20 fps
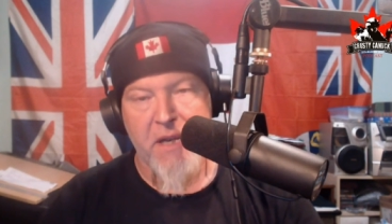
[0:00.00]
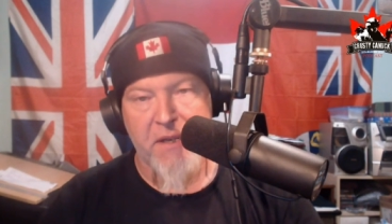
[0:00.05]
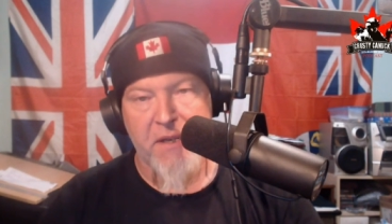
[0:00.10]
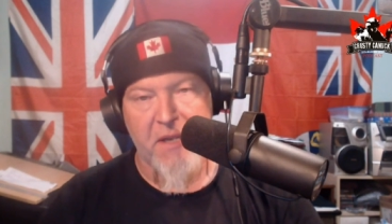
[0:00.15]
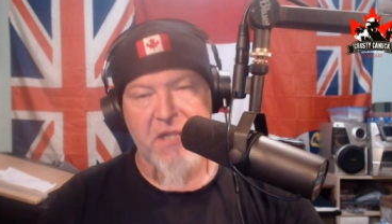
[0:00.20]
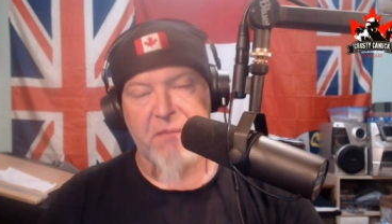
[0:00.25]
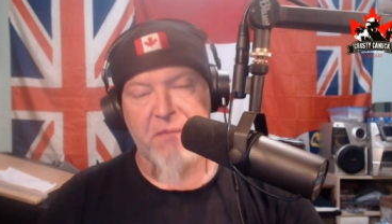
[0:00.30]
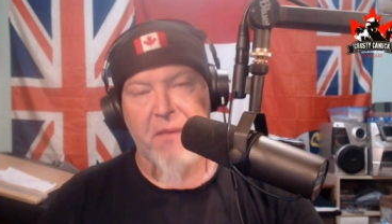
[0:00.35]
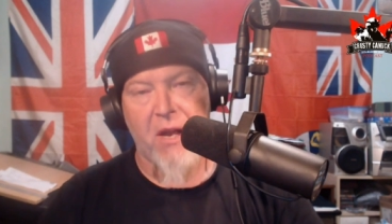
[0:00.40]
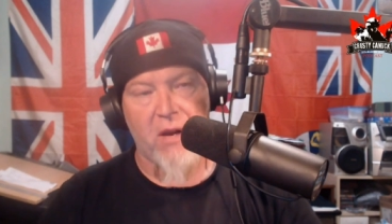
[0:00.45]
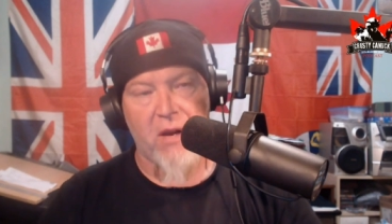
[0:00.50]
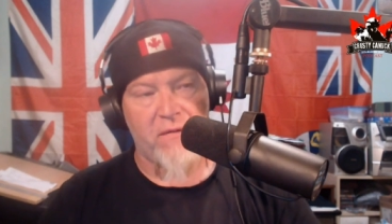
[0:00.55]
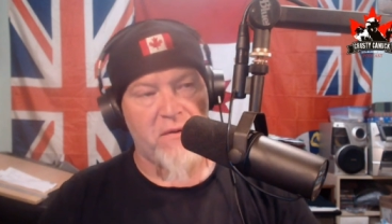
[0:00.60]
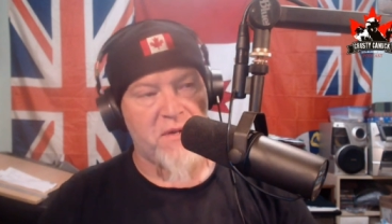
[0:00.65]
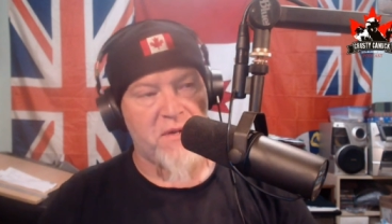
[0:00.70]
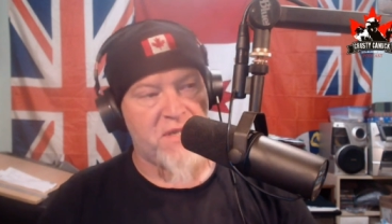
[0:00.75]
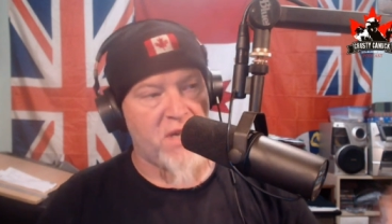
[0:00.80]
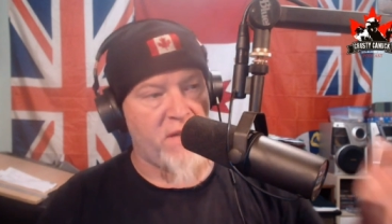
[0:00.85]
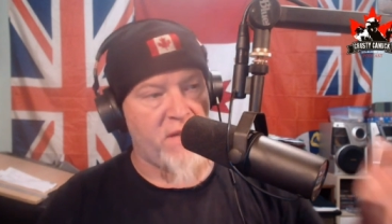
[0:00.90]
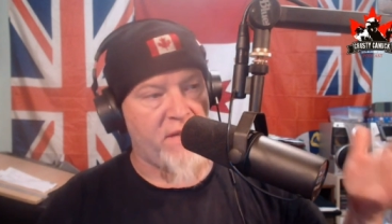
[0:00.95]
Doesn't matter if you
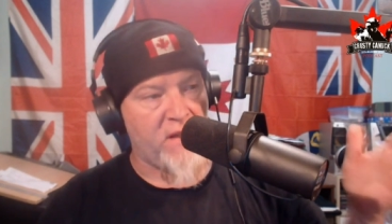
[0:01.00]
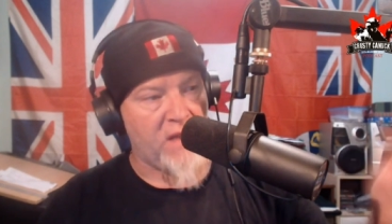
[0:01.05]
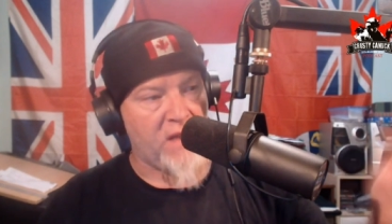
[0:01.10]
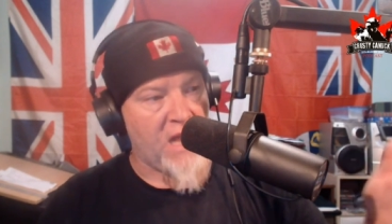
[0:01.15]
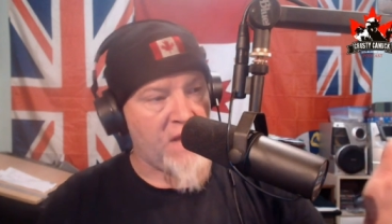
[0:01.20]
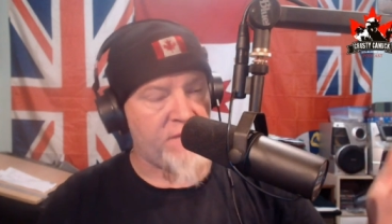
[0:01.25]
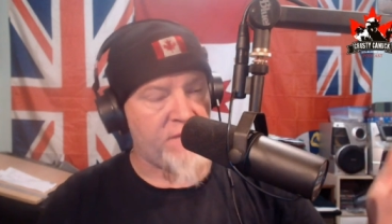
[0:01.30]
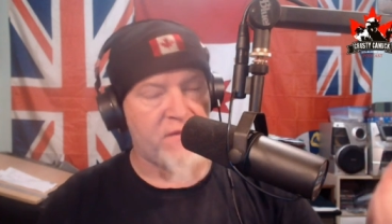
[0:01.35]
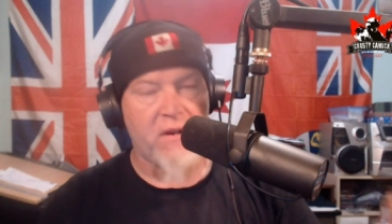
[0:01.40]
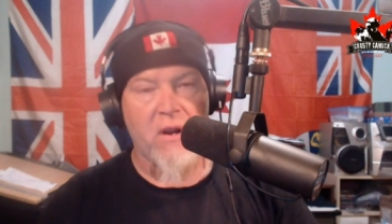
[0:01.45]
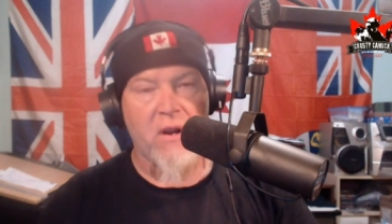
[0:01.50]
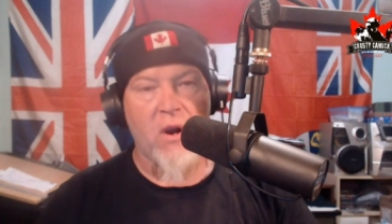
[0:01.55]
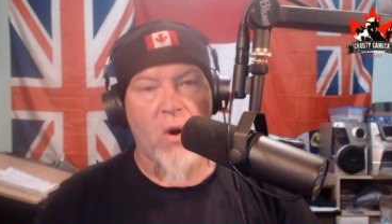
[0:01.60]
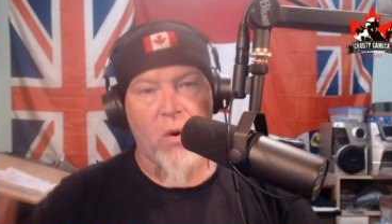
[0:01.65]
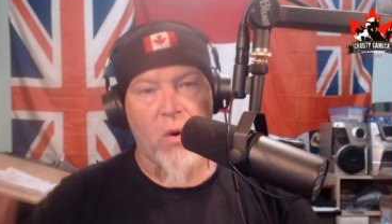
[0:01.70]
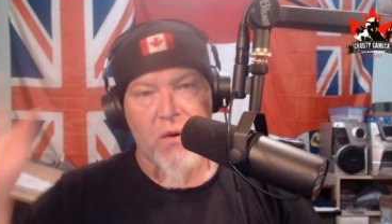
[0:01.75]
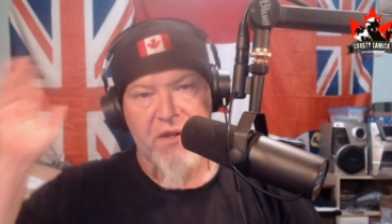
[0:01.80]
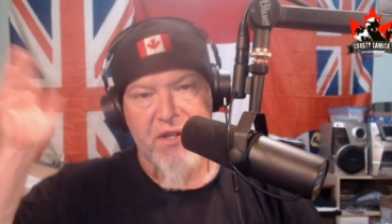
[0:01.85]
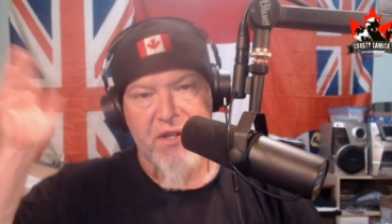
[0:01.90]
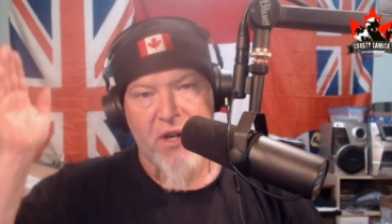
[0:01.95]
sit on the left
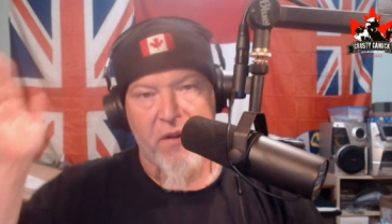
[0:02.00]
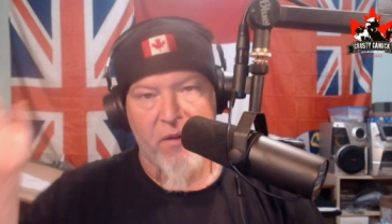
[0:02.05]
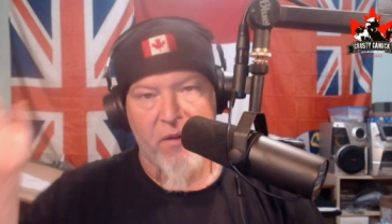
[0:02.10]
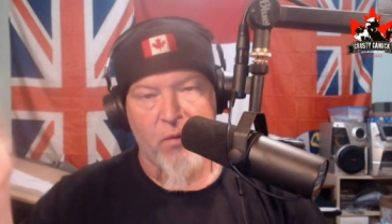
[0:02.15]
or sit on